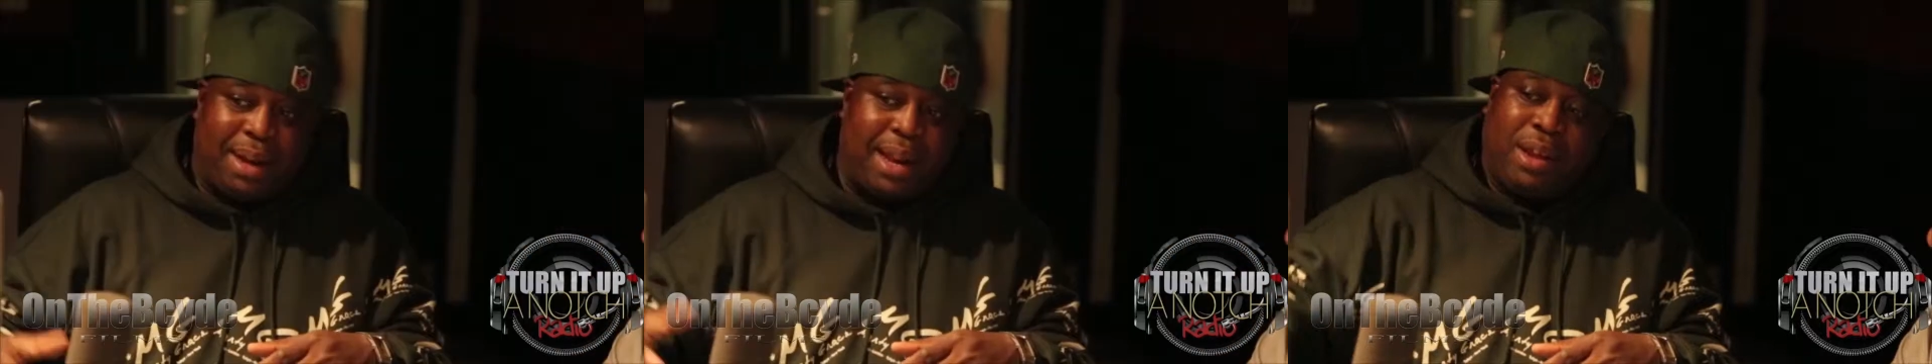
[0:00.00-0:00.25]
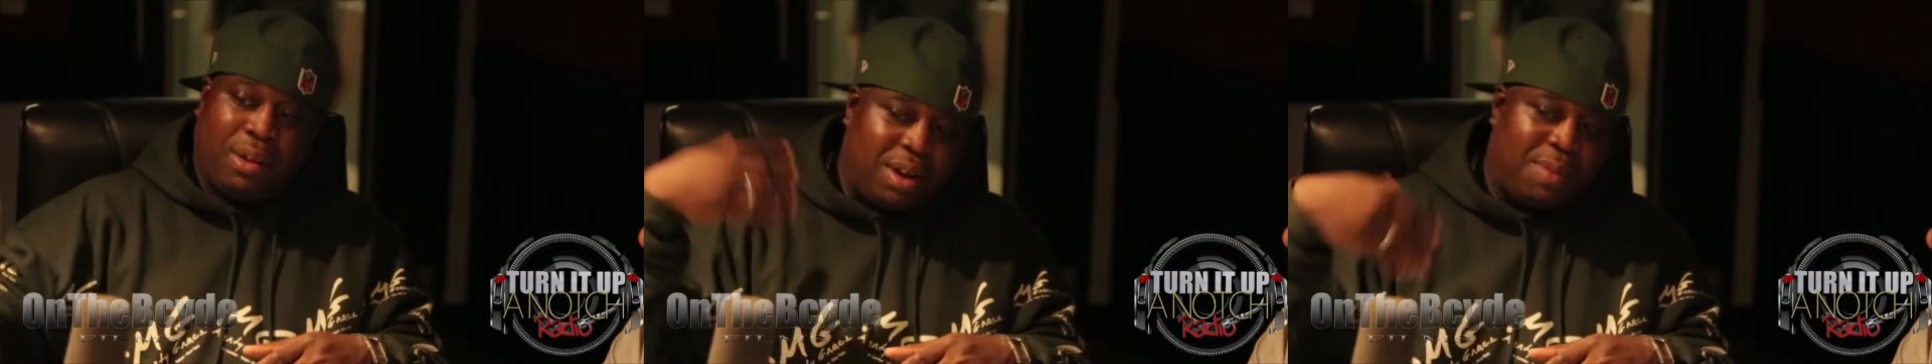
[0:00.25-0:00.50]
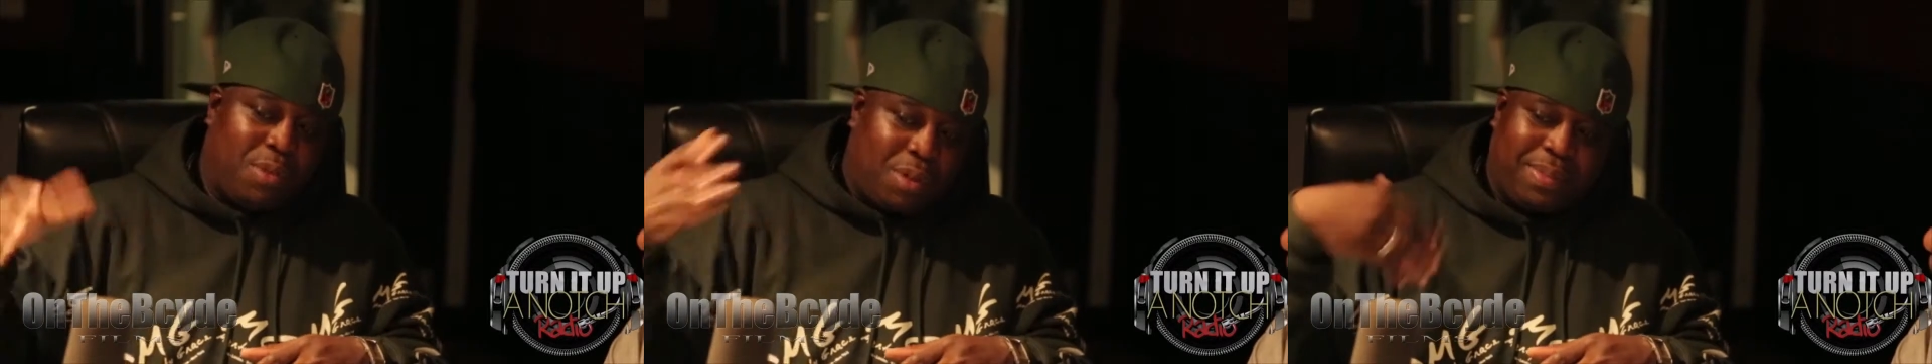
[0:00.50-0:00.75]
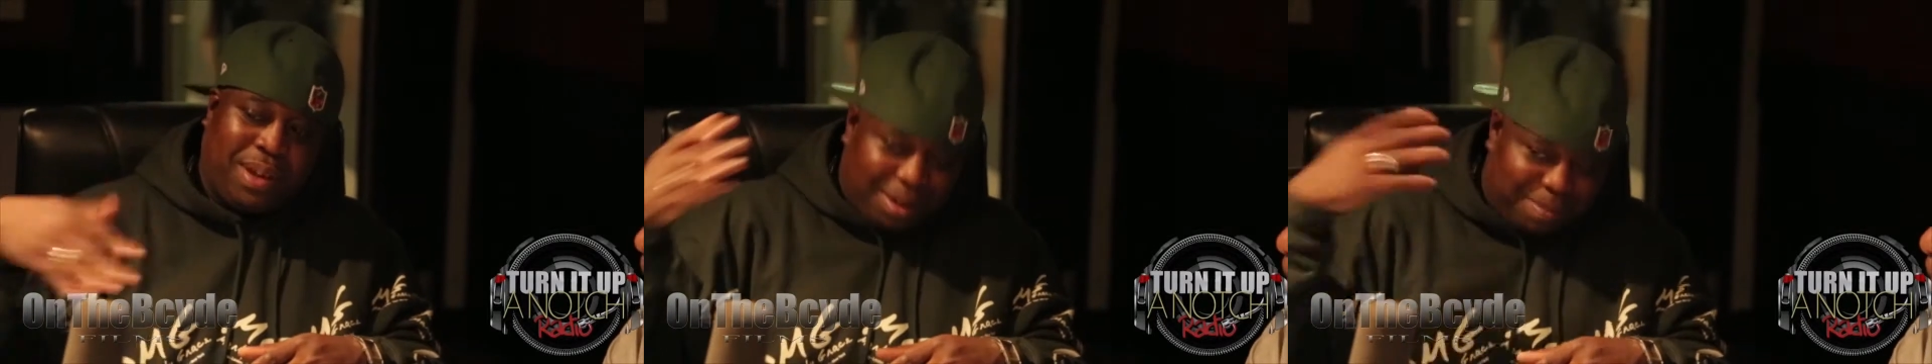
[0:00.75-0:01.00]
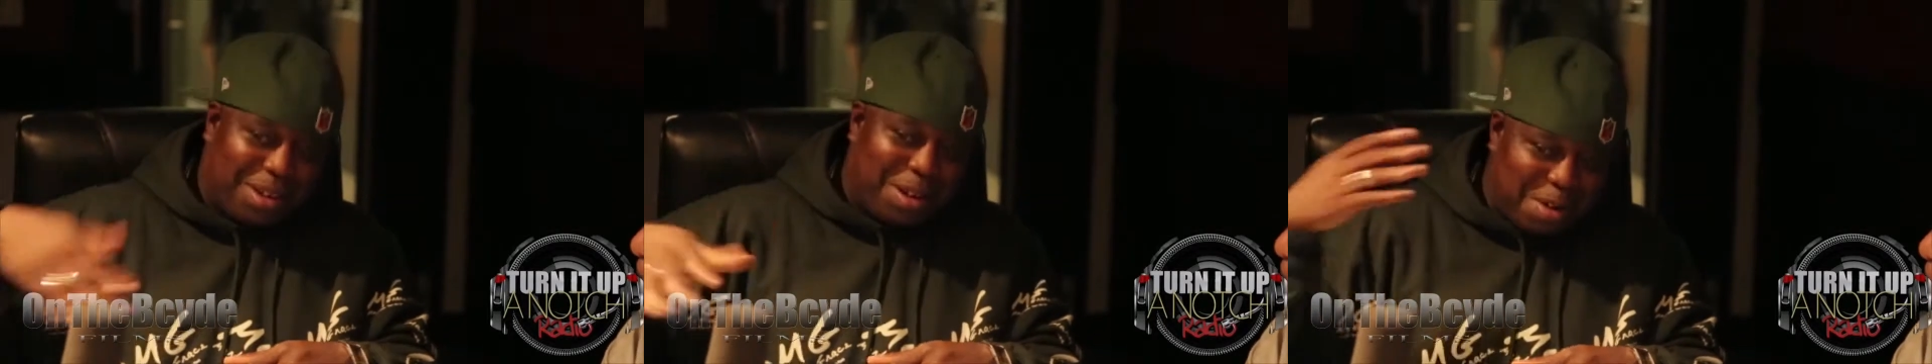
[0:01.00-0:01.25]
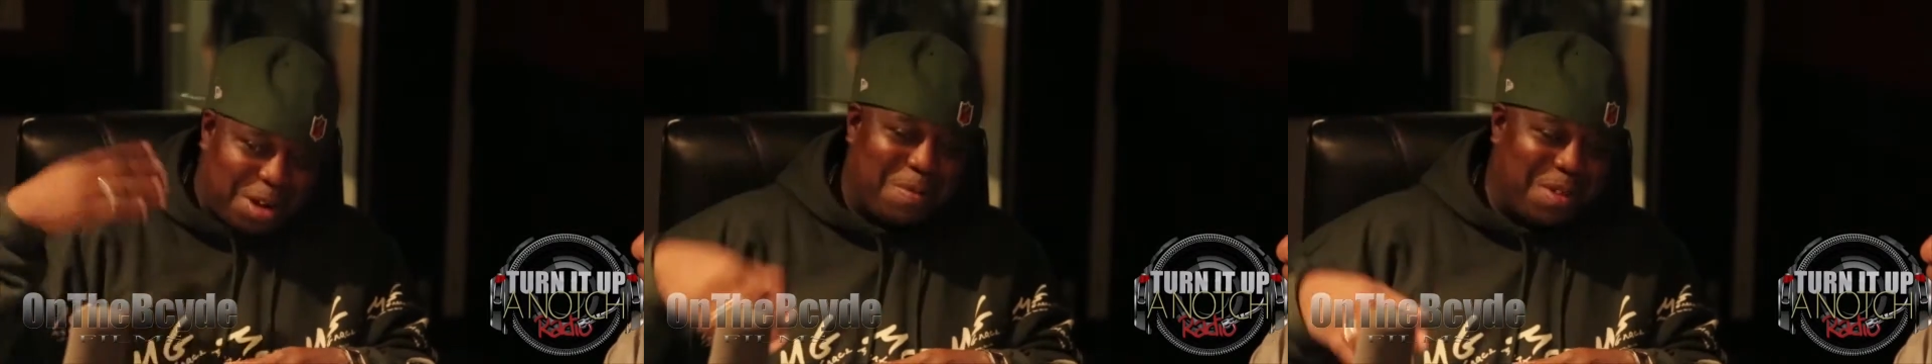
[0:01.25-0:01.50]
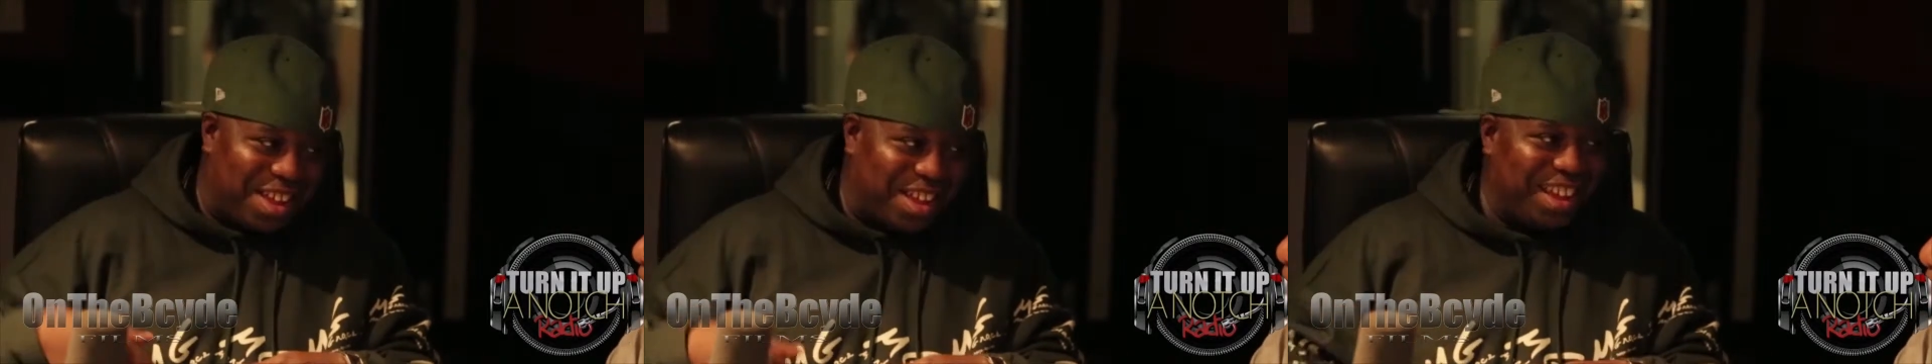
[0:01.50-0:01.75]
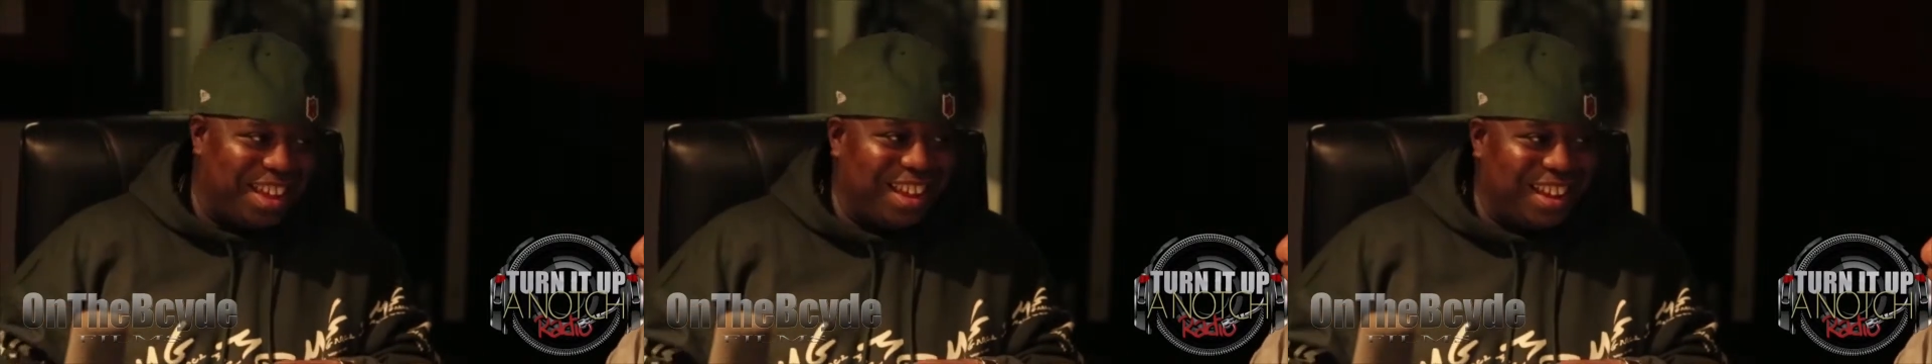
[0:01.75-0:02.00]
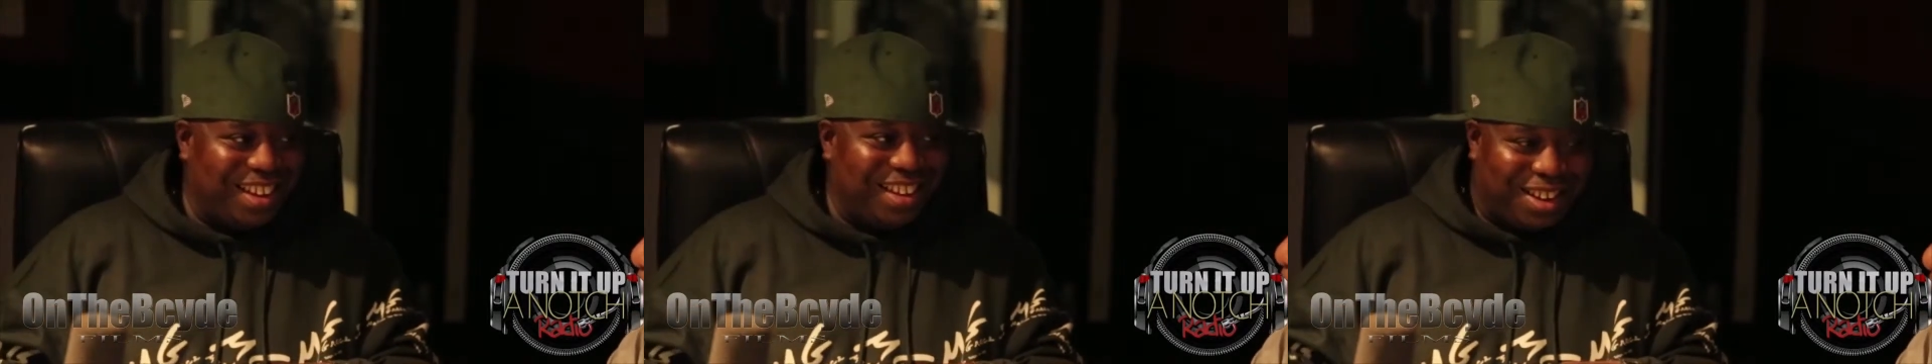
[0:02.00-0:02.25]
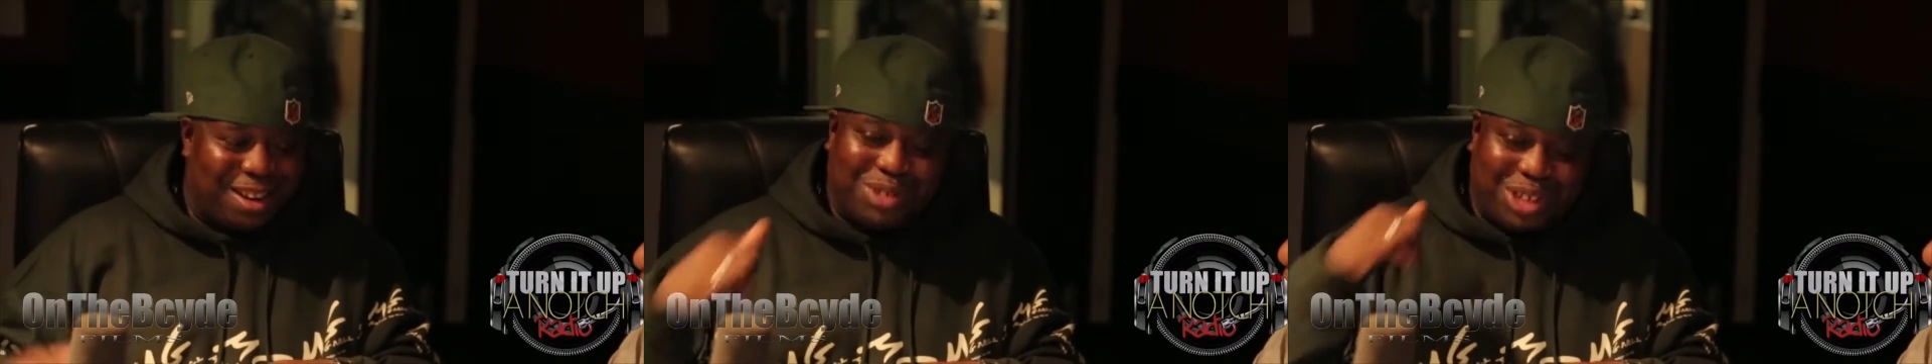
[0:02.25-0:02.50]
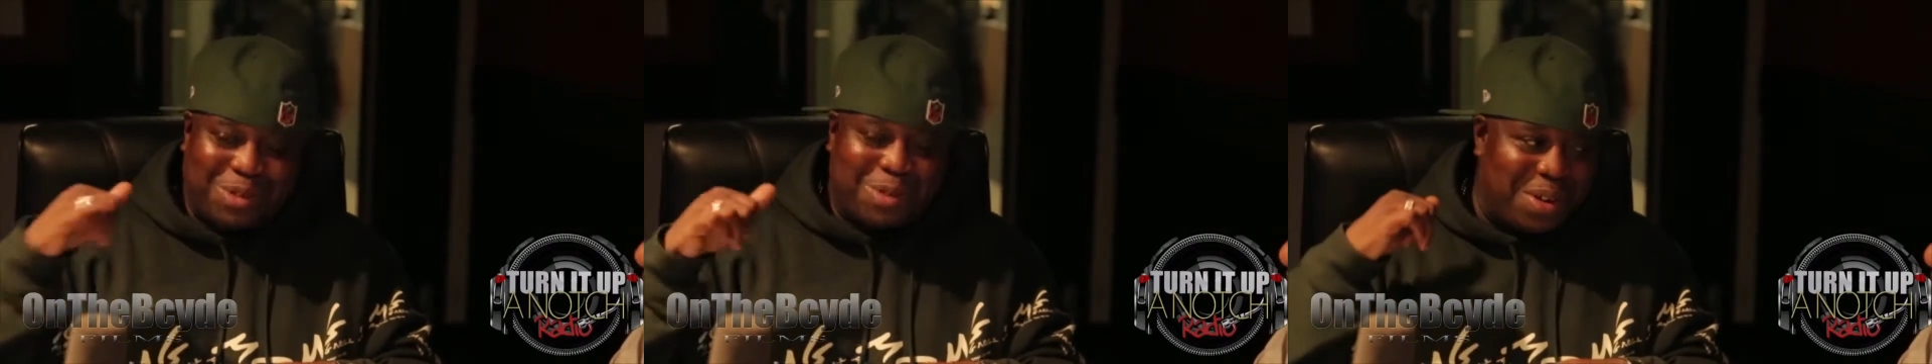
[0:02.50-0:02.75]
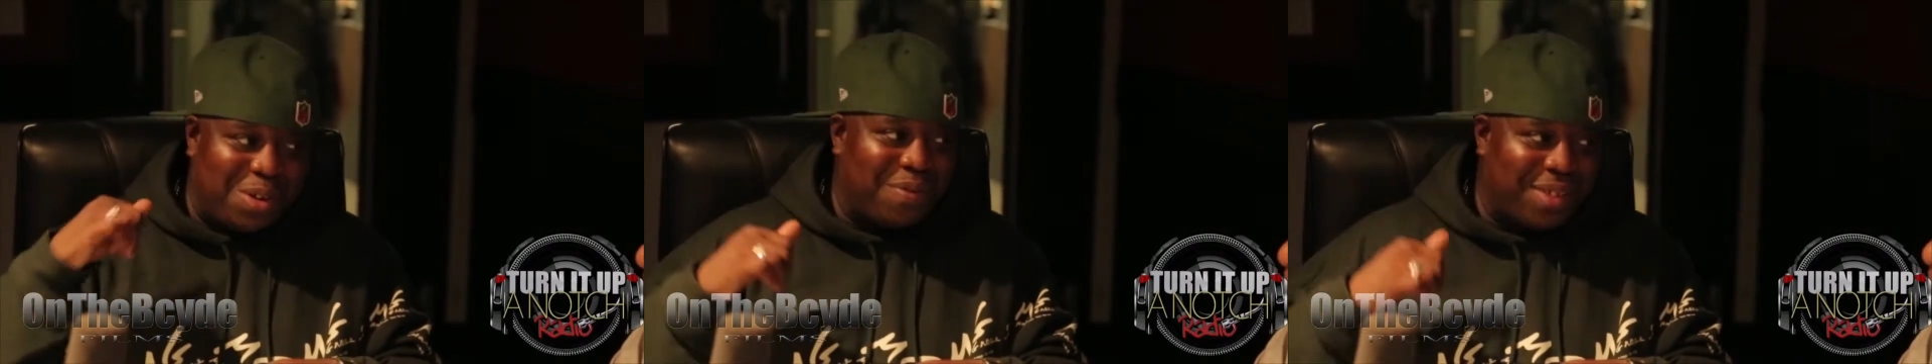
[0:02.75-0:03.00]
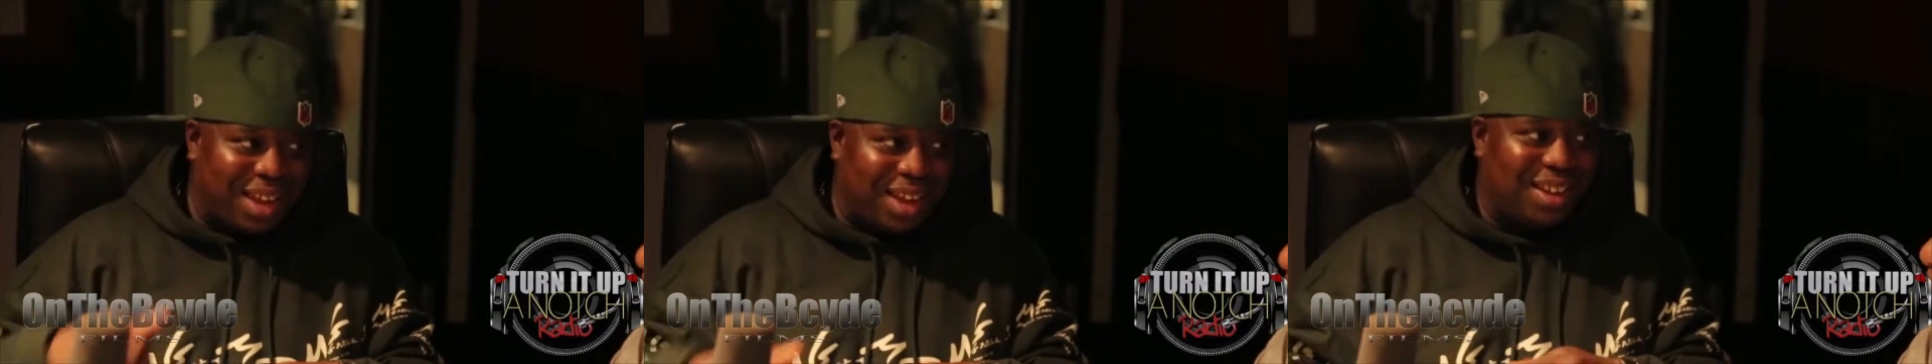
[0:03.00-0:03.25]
like, yo, come on, man, come here. Come chill with me over here.